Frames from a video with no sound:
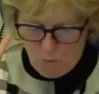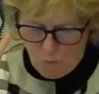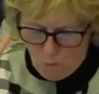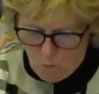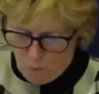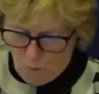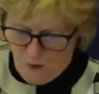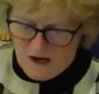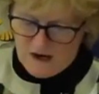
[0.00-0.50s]

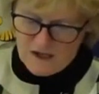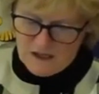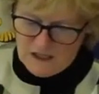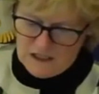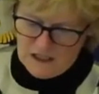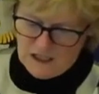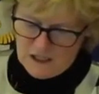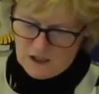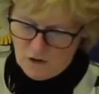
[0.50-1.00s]

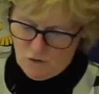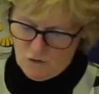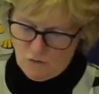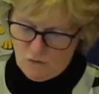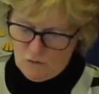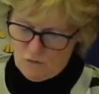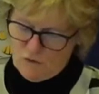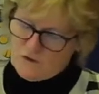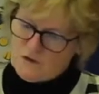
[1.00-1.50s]
widely
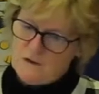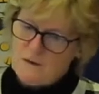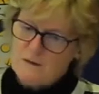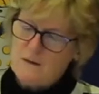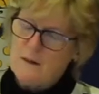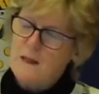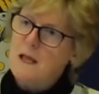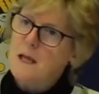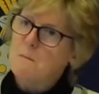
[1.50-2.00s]
used.
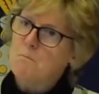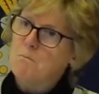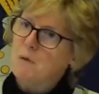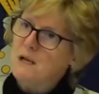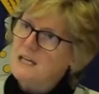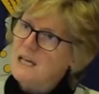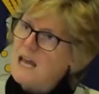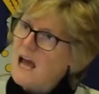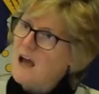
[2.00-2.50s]

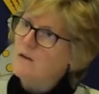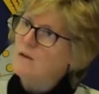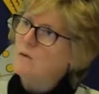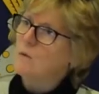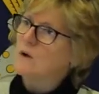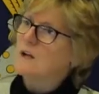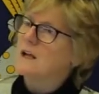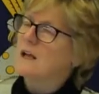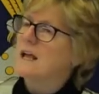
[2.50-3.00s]
But now
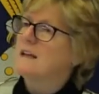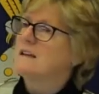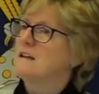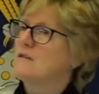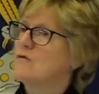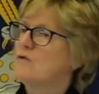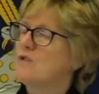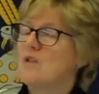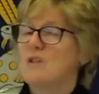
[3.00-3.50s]
that we're
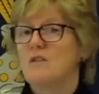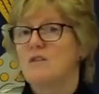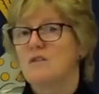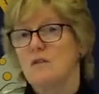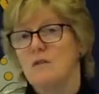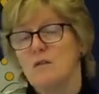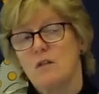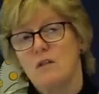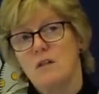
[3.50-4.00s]
getting
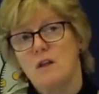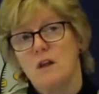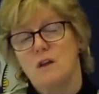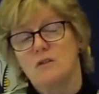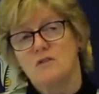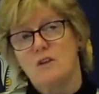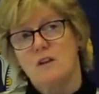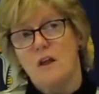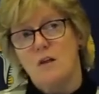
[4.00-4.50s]
resistance
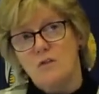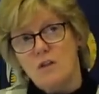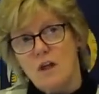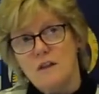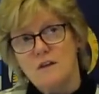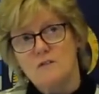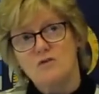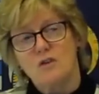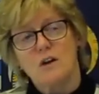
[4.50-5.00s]
to those
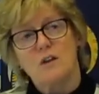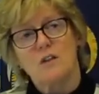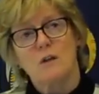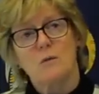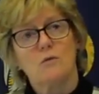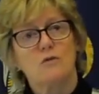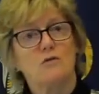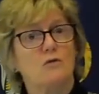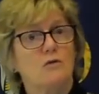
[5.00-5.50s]
other drugs
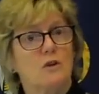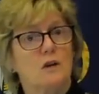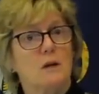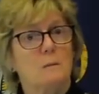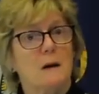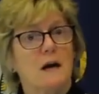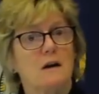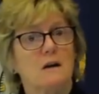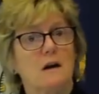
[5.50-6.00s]
I was
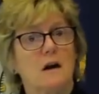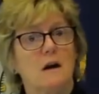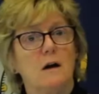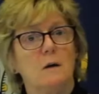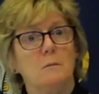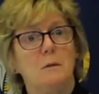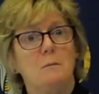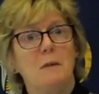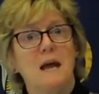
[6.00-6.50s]
talking about,
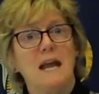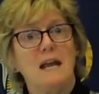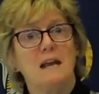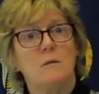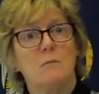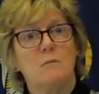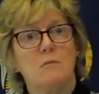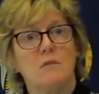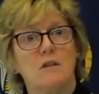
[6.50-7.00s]

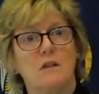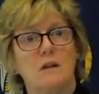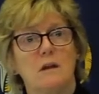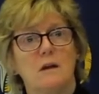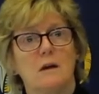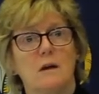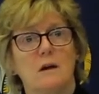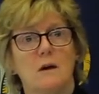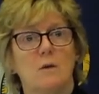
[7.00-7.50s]
carbapenems,
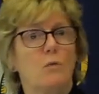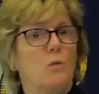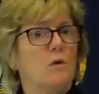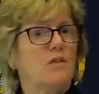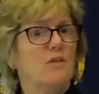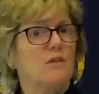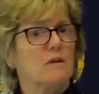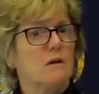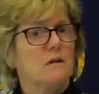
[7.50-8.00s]

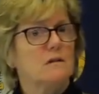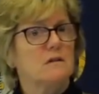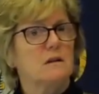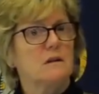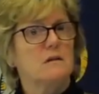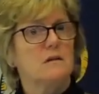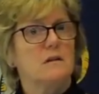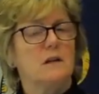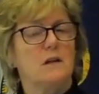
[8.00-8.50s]
we're
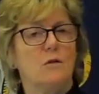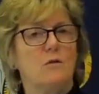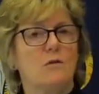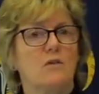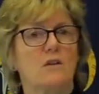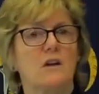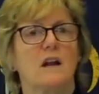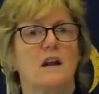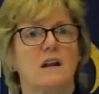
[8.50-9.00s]
starting to
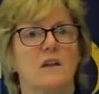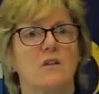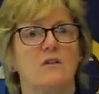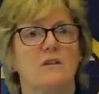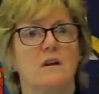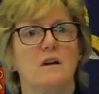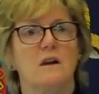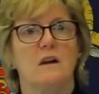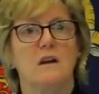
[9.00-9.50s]
use
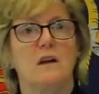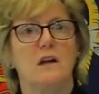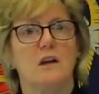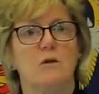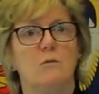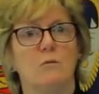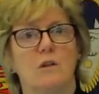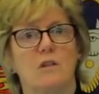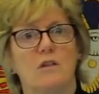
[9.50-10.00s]
colistin in
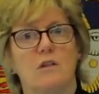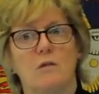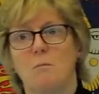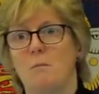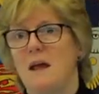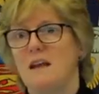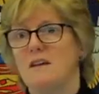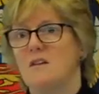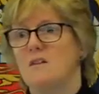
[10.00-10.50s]
humans.
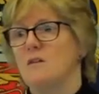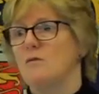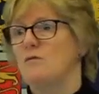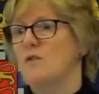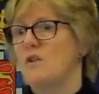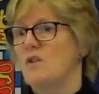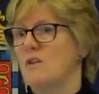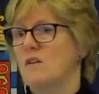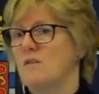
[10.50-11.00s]
Better the
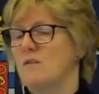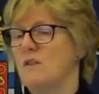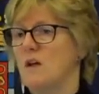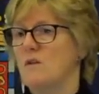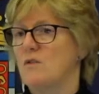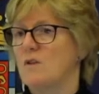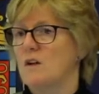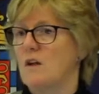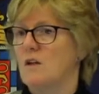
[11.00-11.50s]
risk of
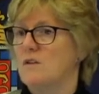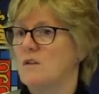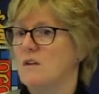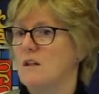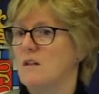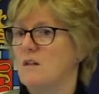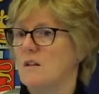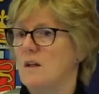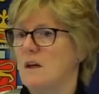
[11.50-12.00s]
those
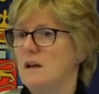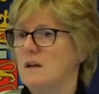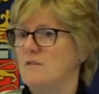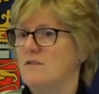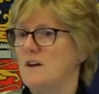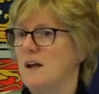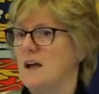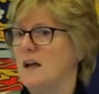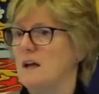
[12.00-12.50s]
nasty side
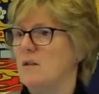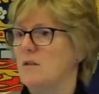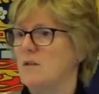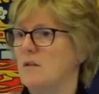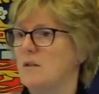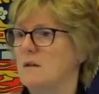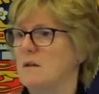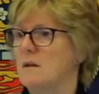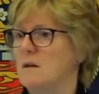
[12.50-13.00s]

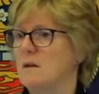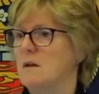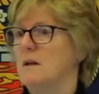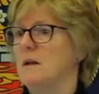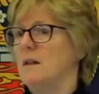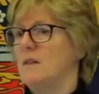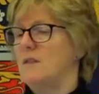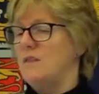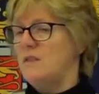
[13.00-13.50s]
effects
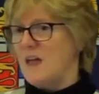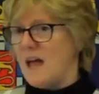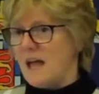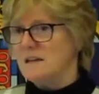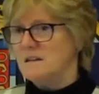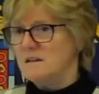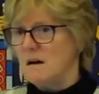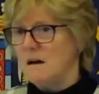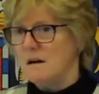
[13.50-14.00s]

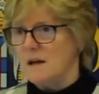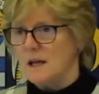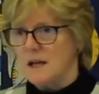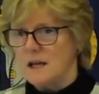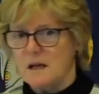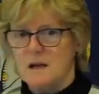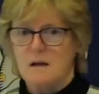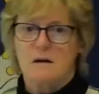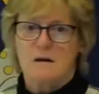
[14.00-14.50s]
than
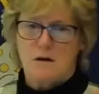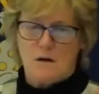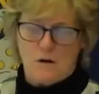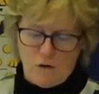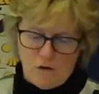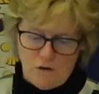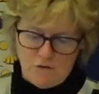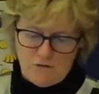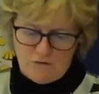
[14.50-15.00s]
dying
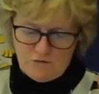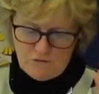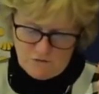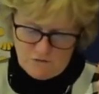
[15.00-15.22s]
of